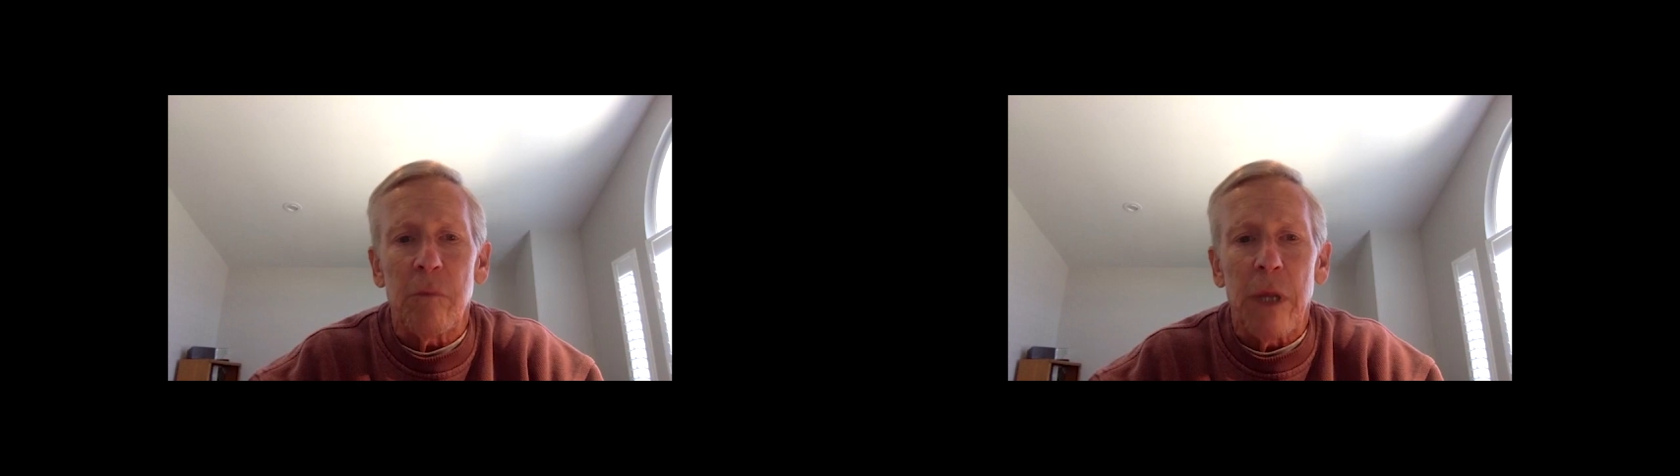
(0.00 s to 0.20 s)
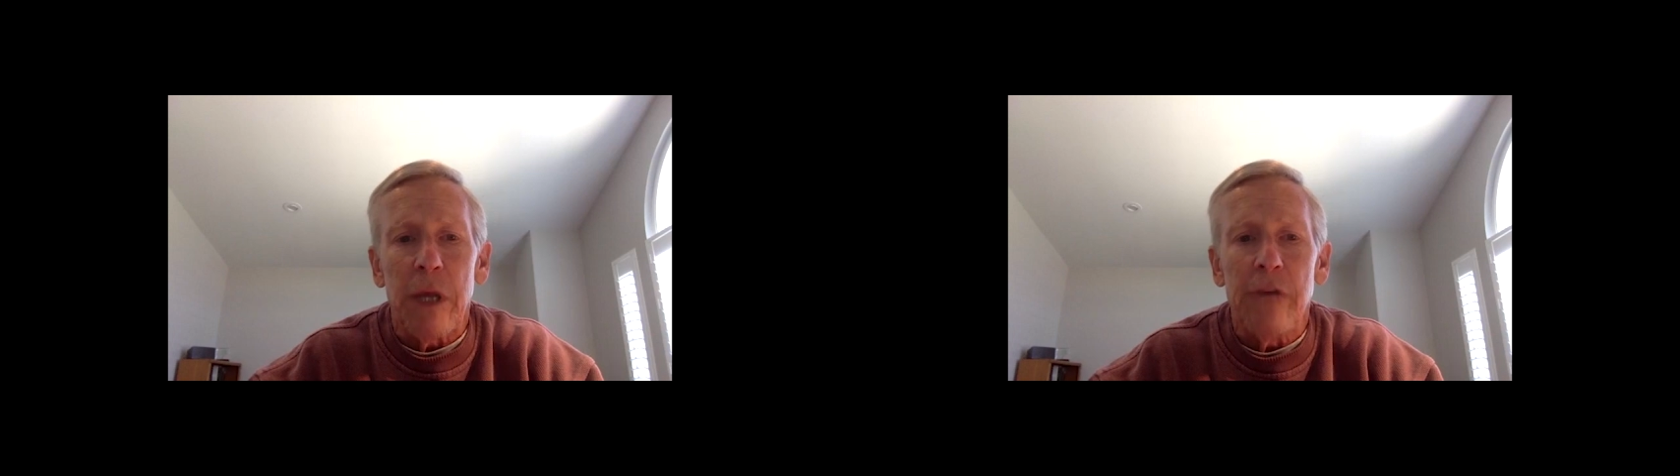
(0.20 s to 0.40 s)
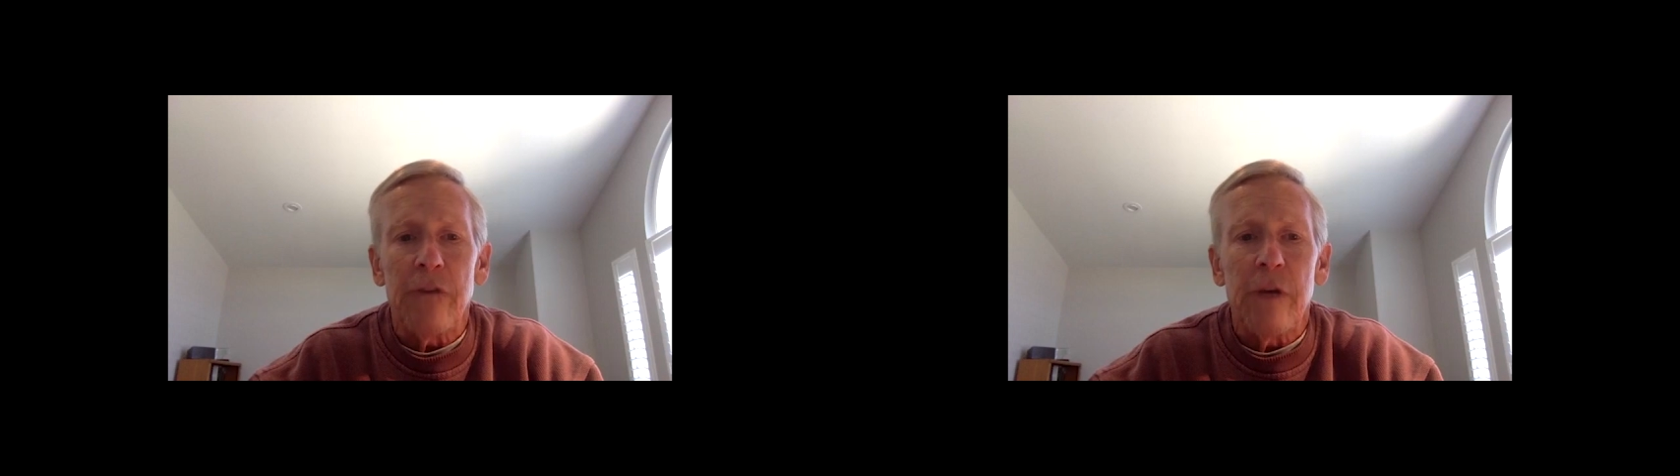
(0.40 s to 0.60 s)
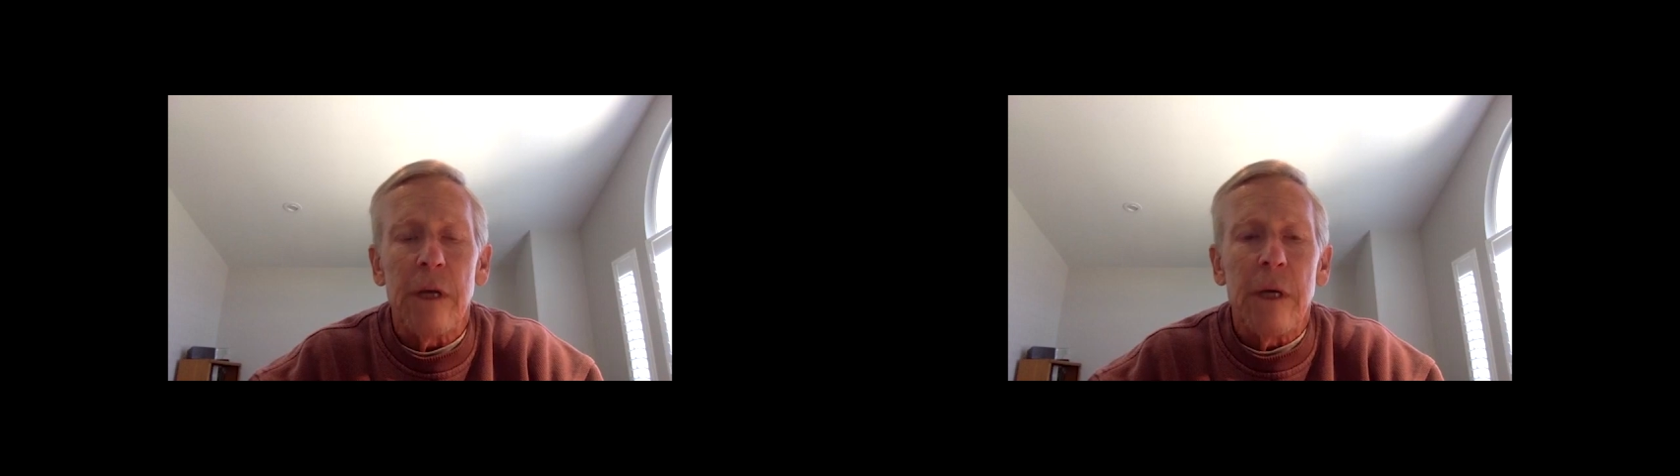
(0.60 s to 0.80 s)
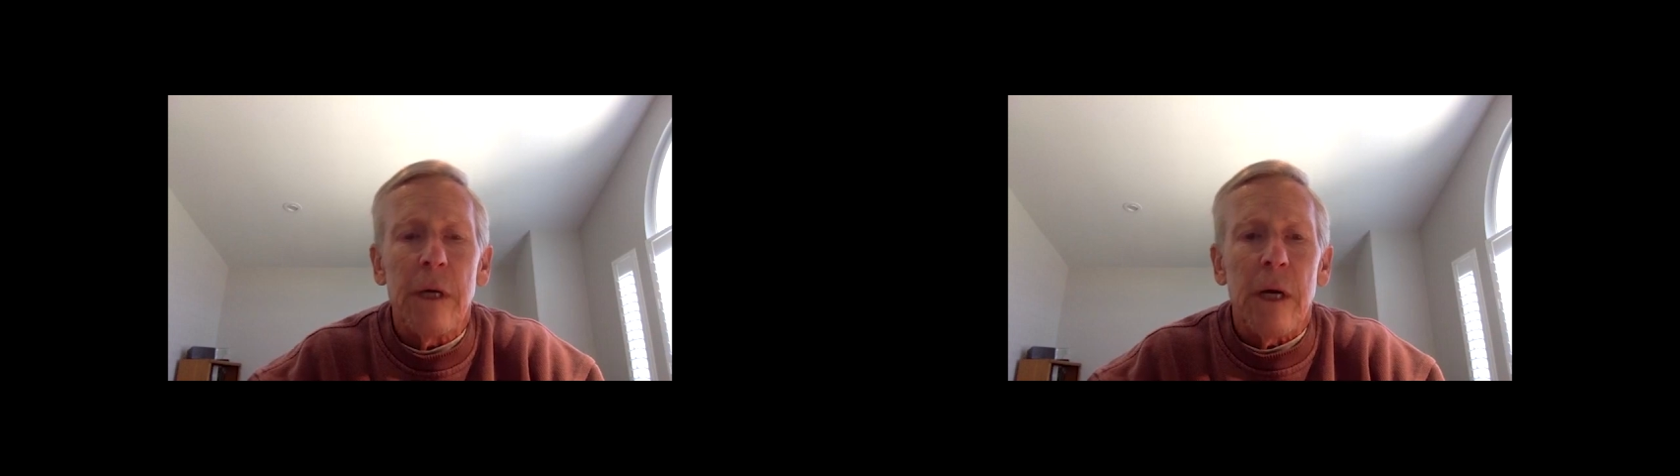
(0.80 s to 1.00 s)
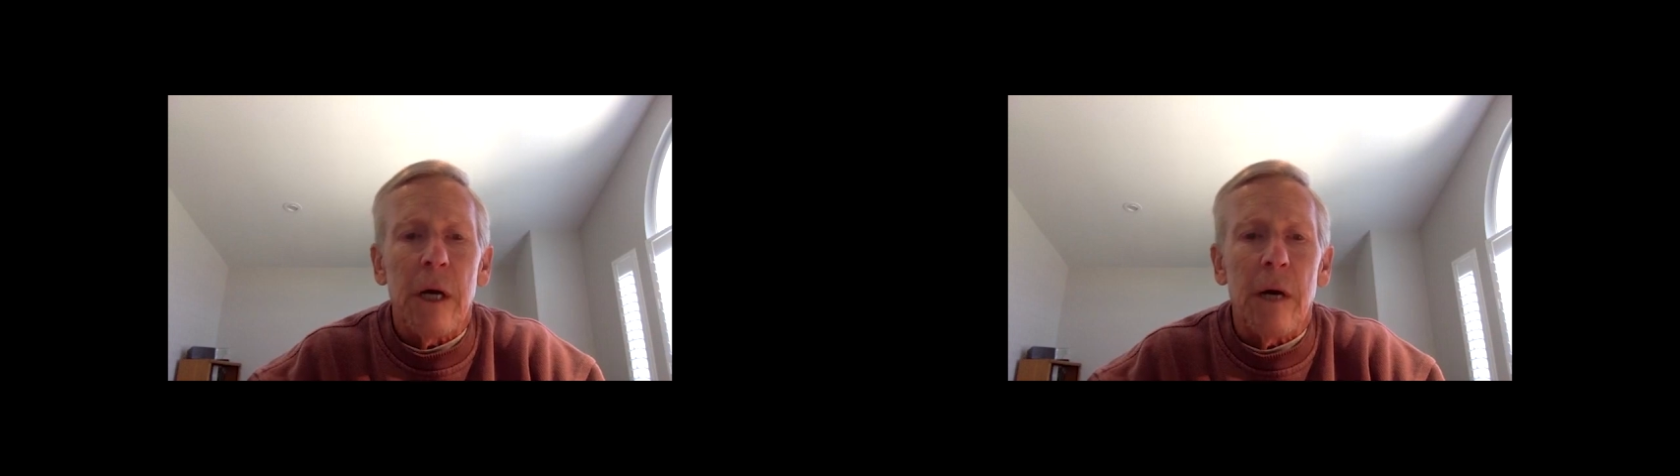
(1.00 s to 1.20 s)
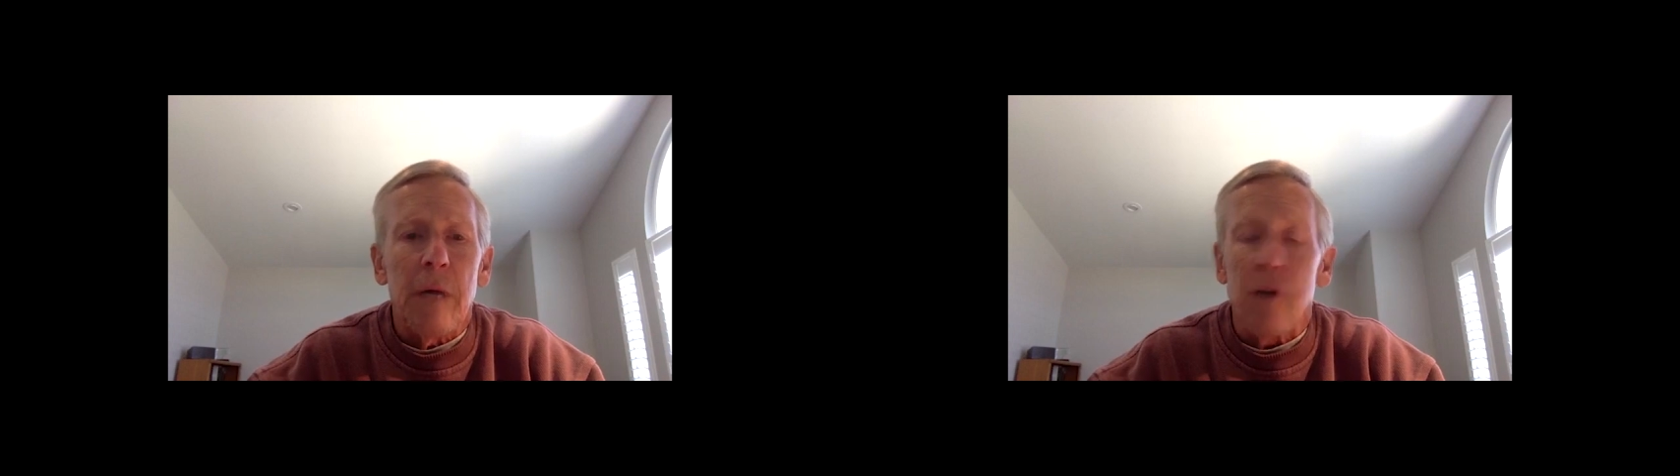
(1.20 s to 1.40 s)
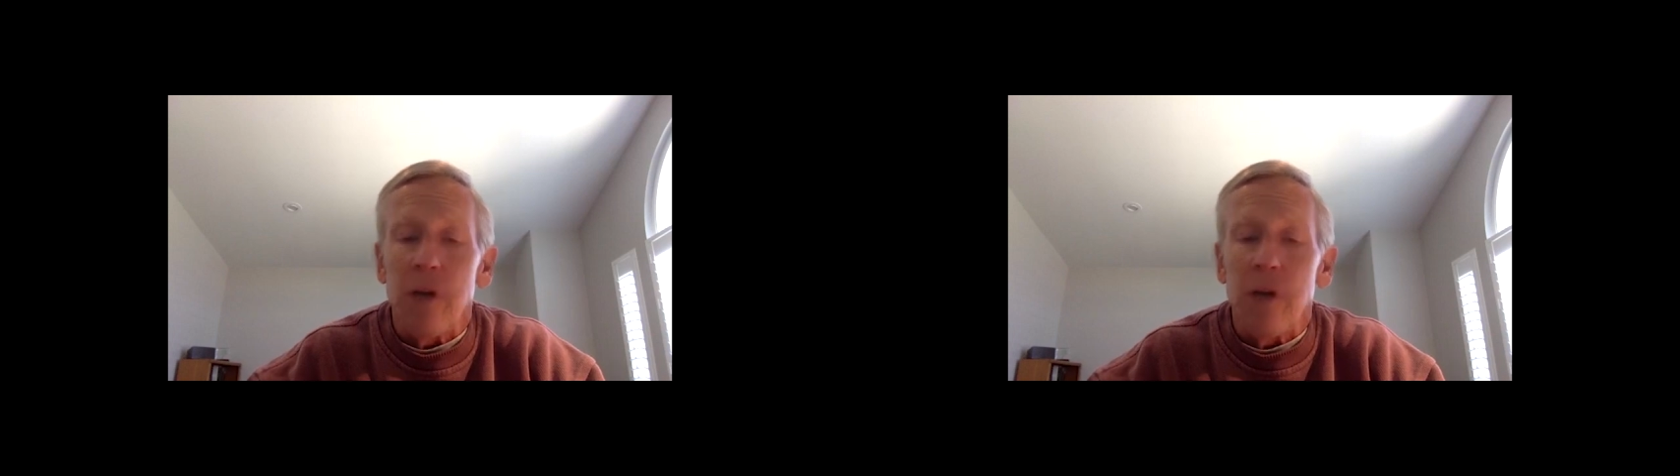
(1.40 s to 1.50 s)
place. You